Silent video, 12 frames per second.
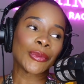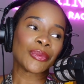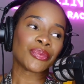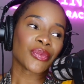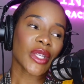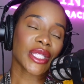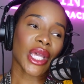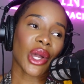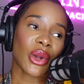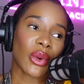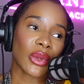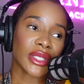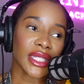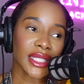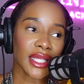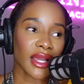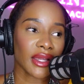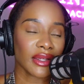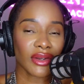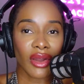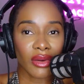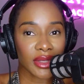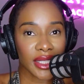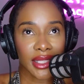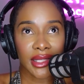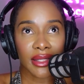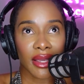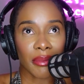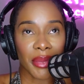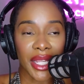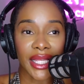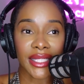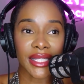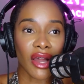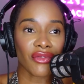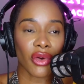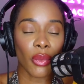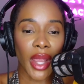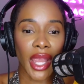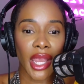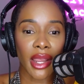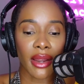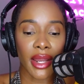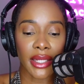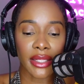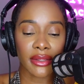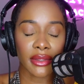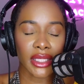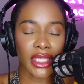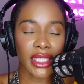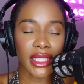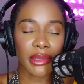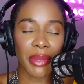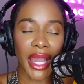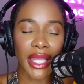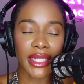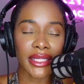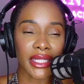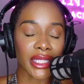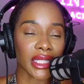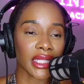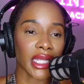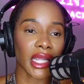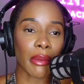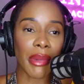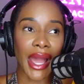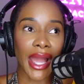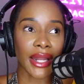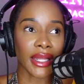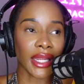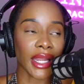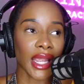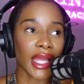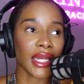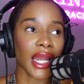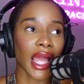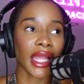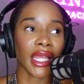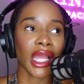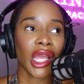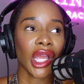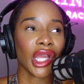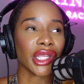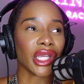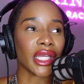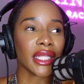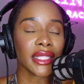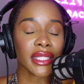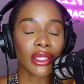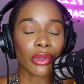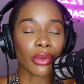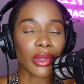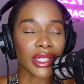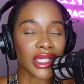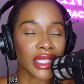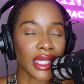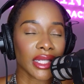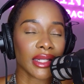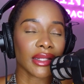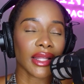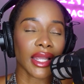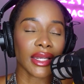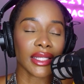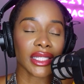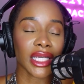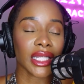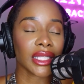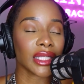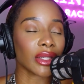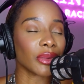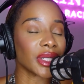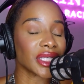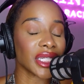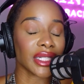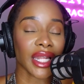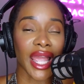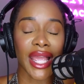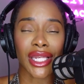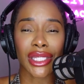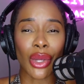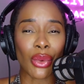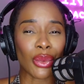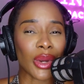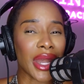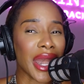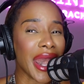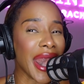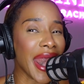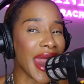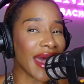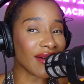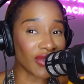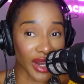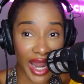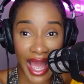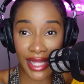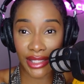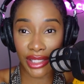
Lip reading: So just, you know, just being self-aware and just paying attention to your body and like your intuition, ladies, your intuition don't never lie to